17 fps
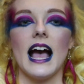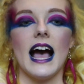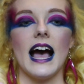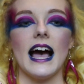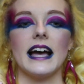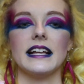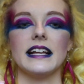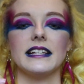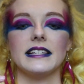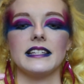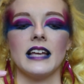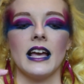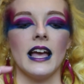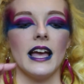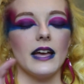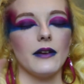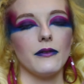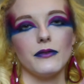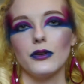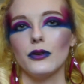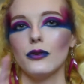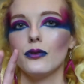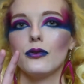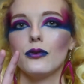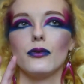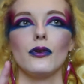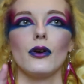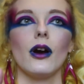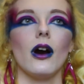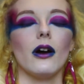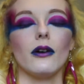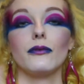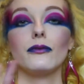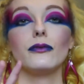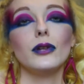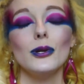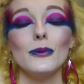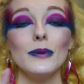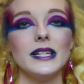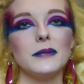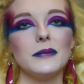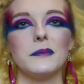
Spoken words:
and if you are fluid